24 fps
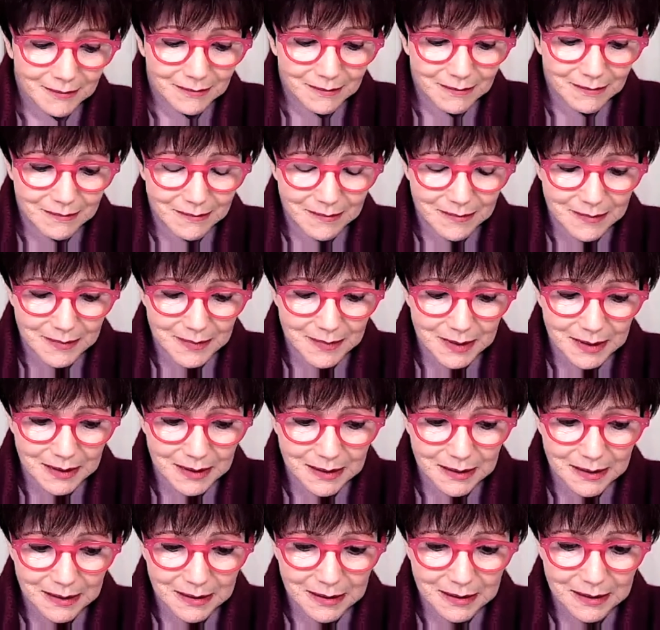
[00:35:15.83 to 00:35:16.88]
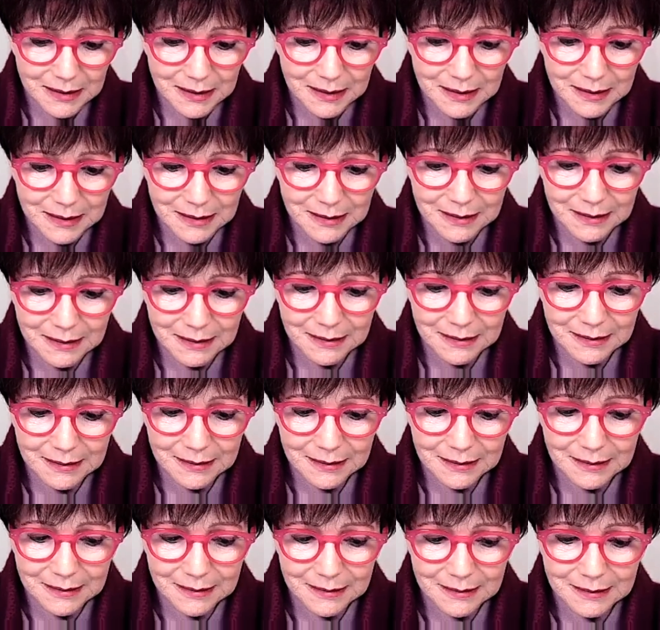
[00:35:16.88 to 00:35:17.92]

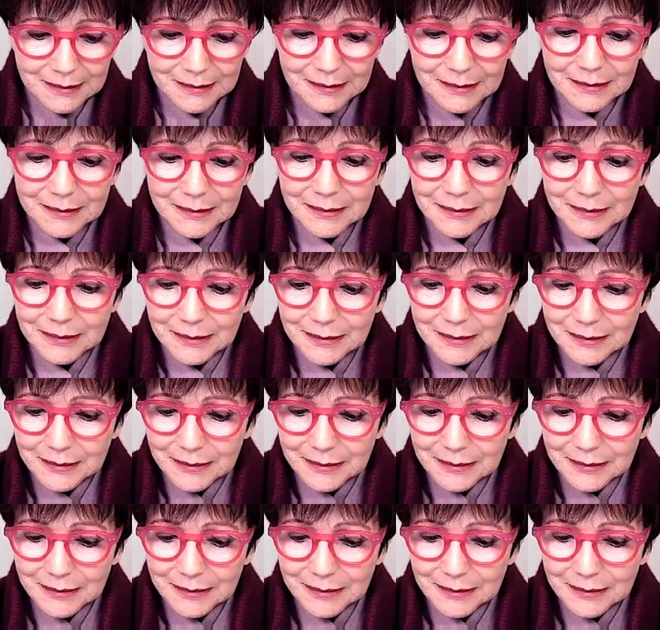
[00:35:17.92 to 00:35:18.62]
[no speech]